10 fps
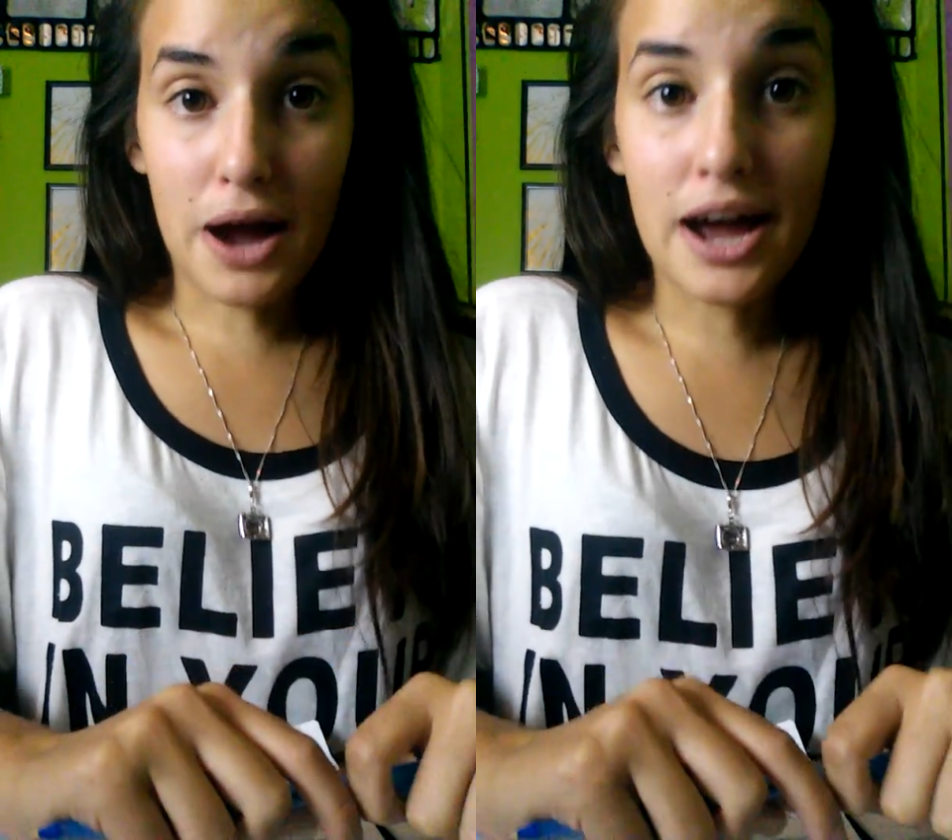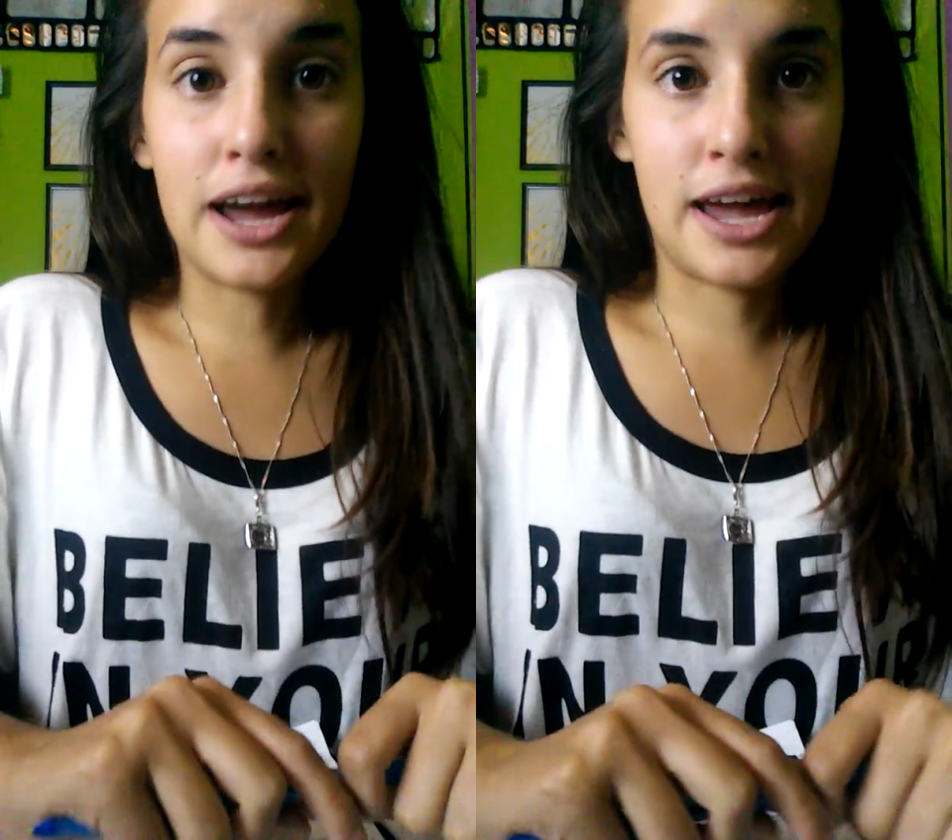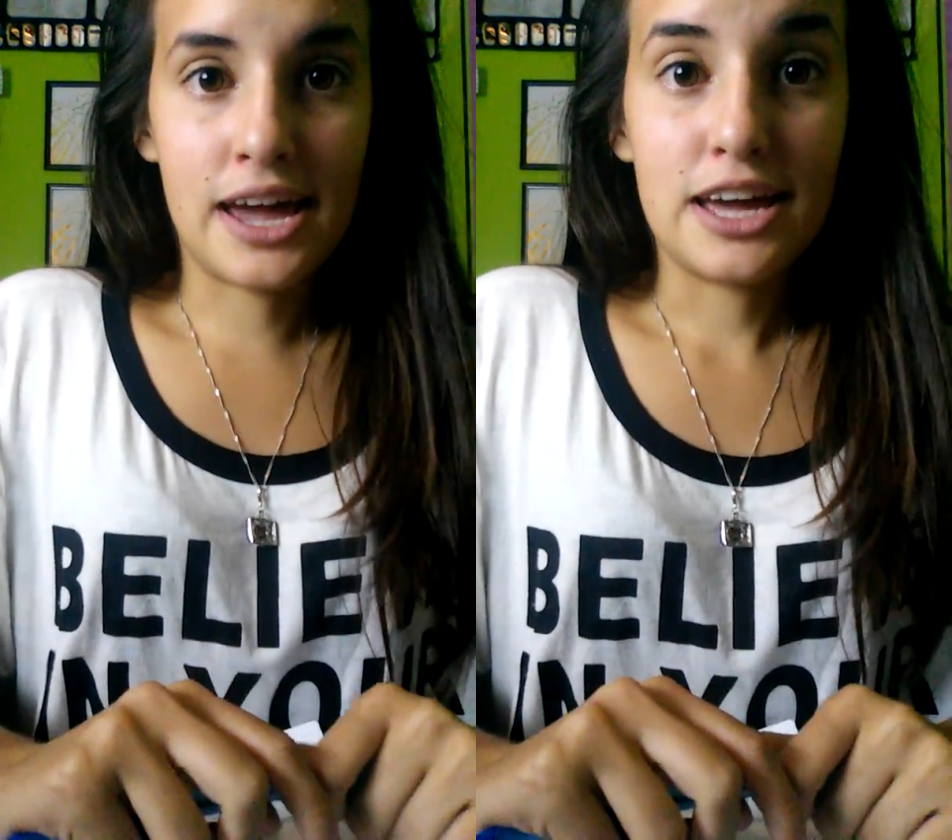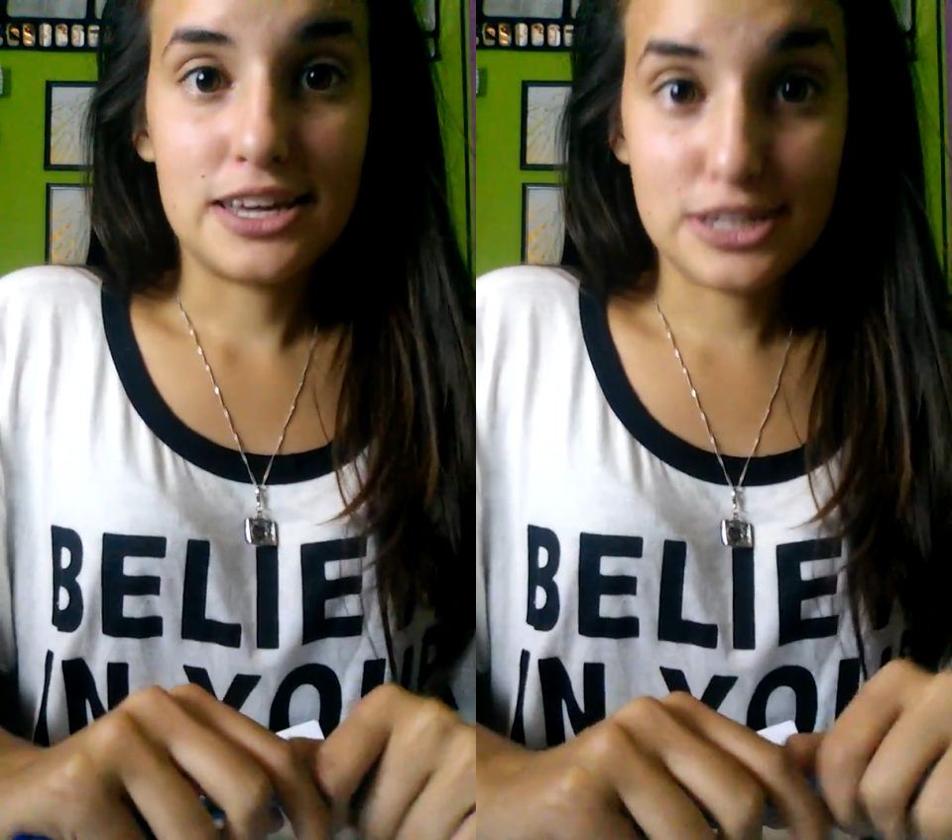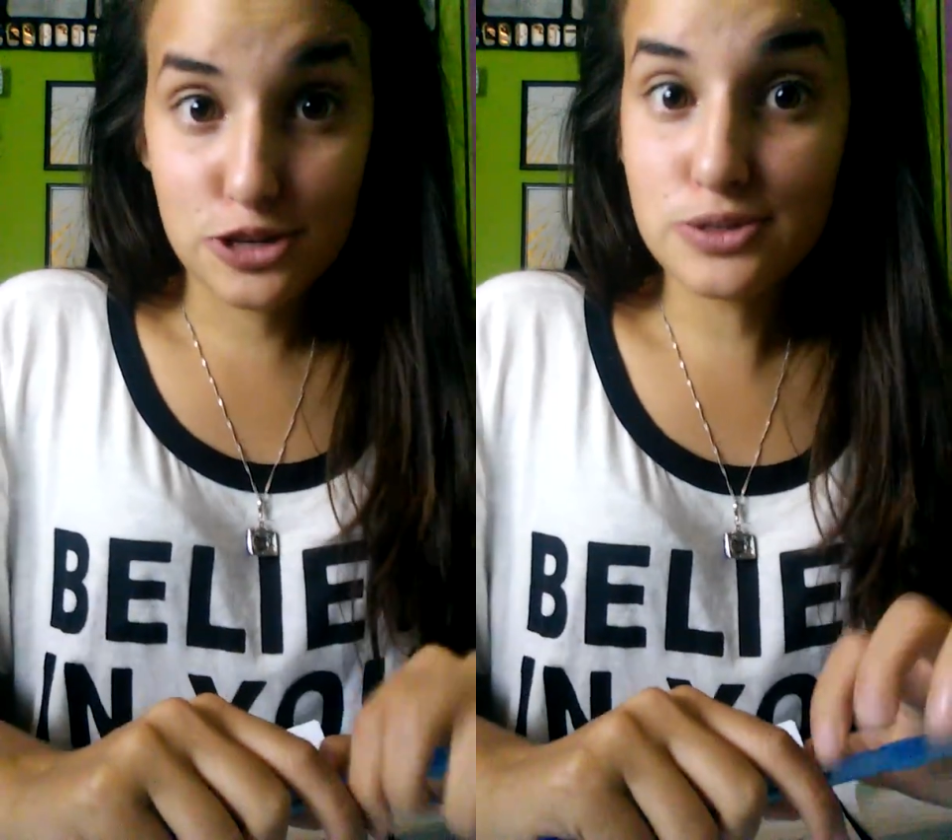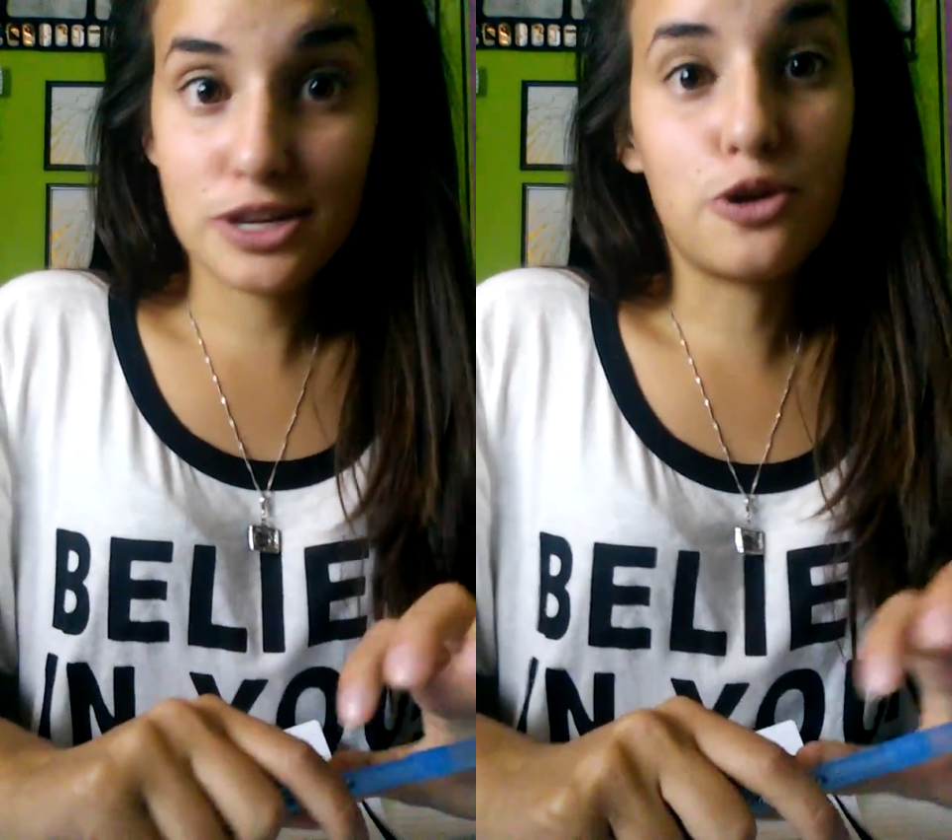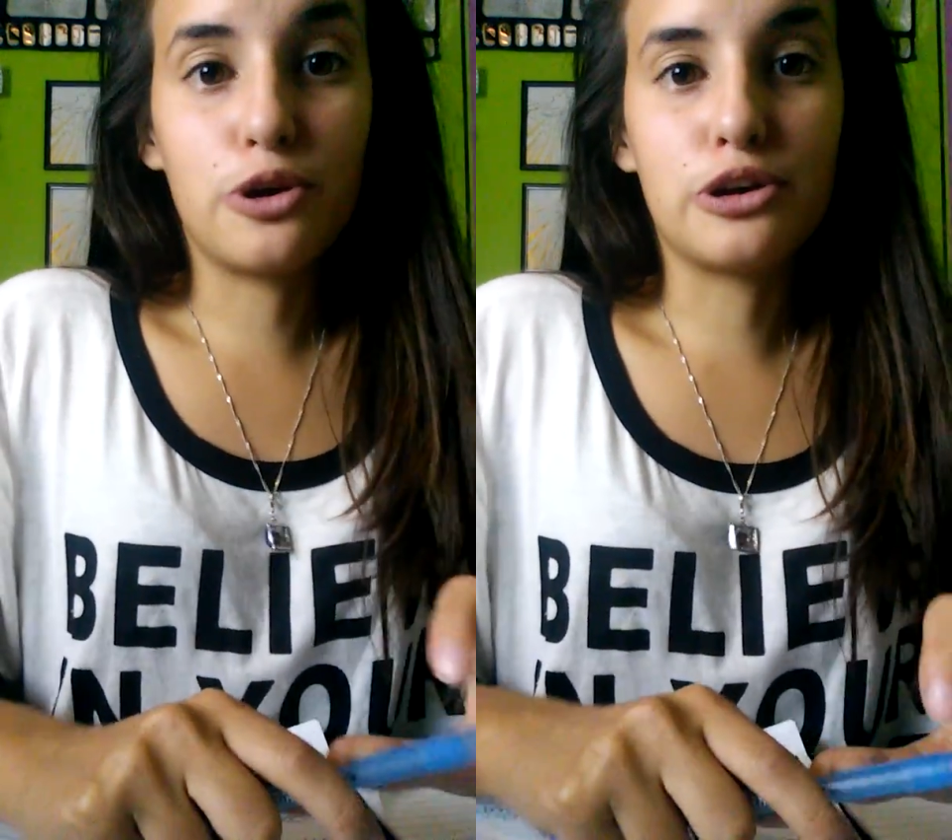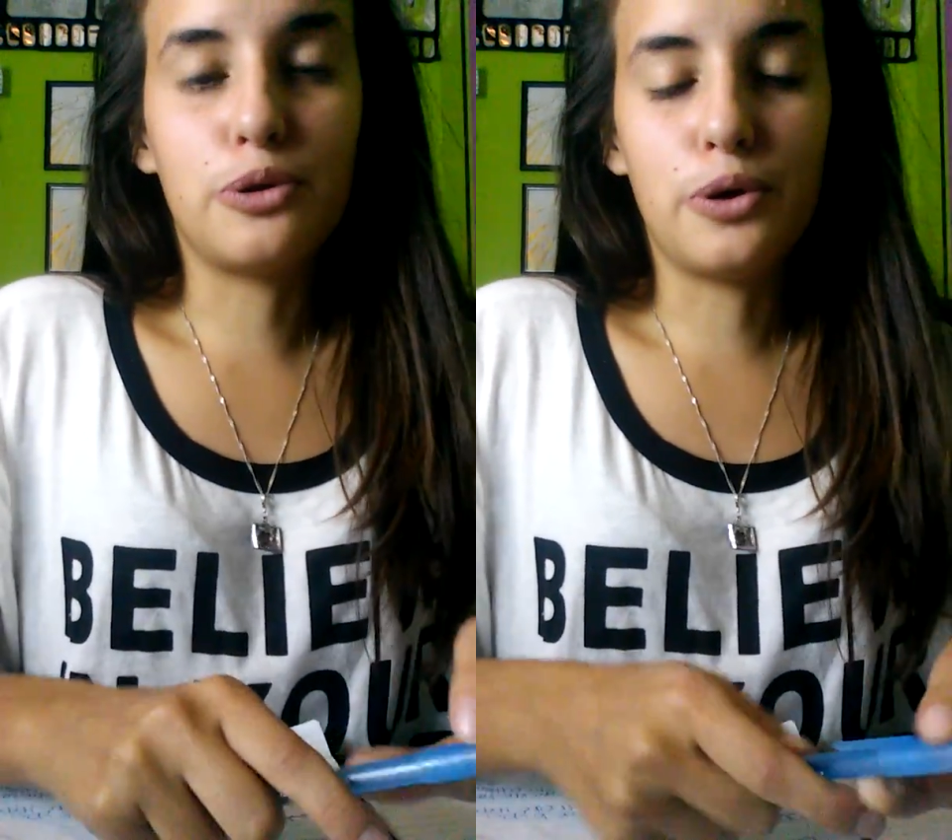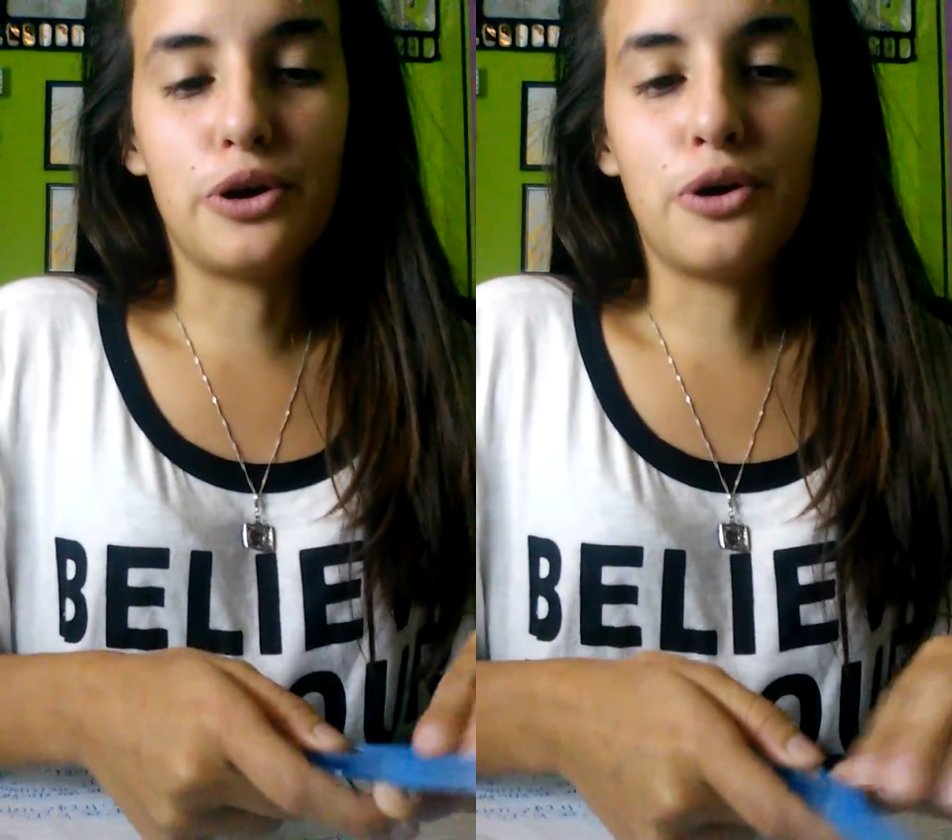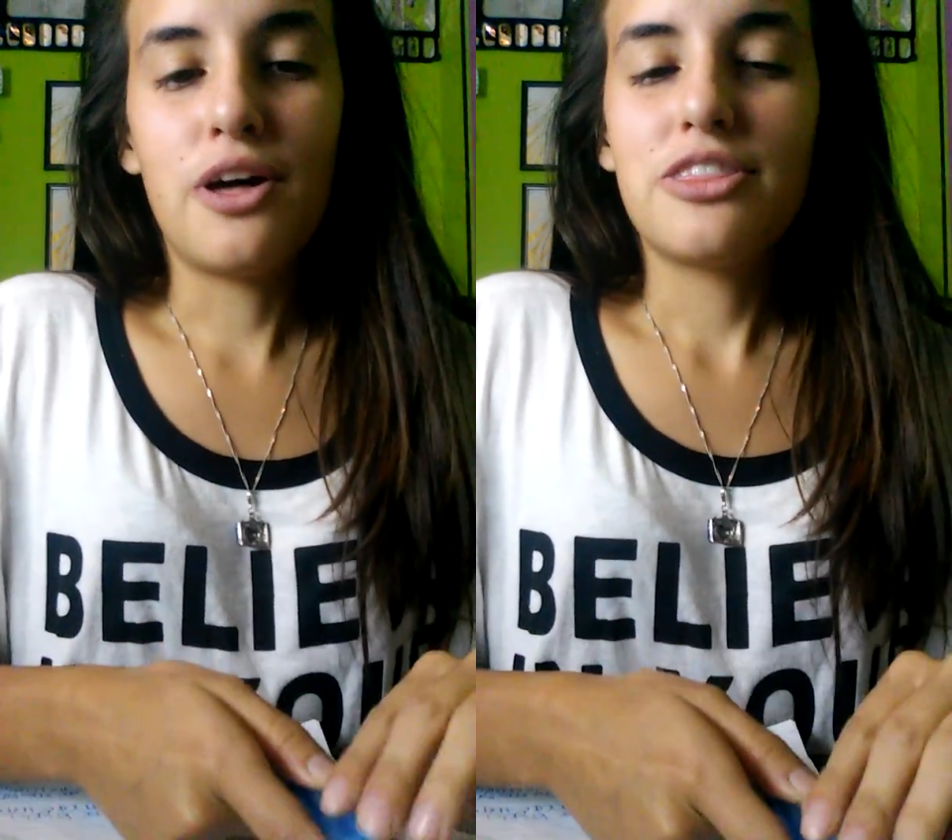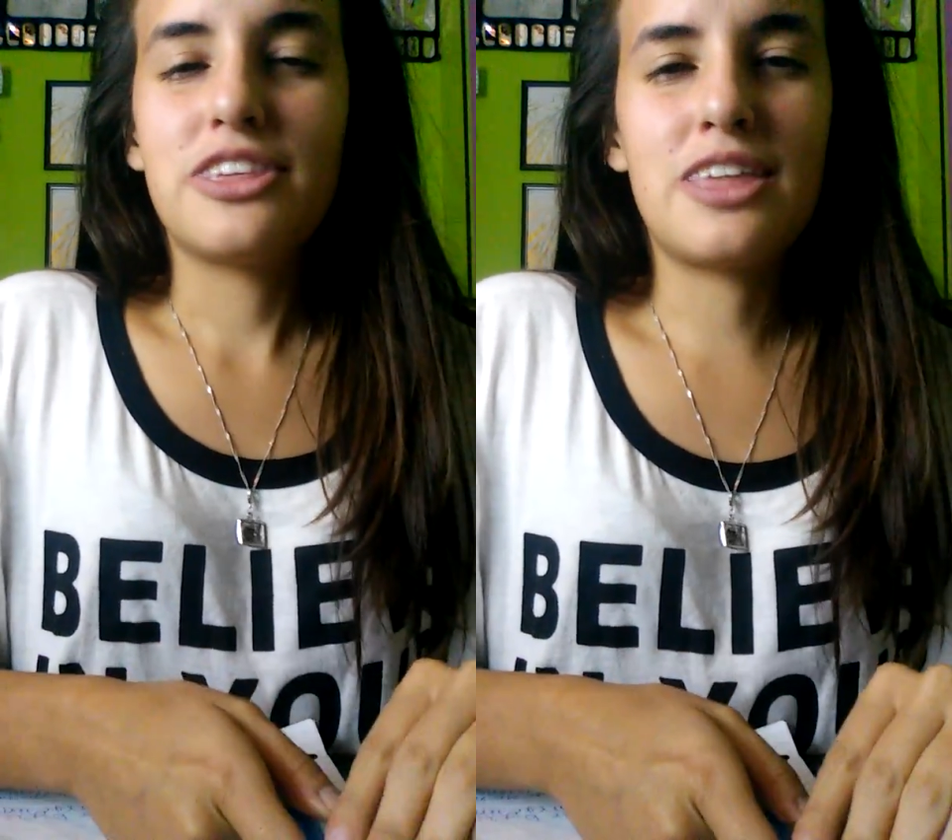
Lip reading: by using coconut oil,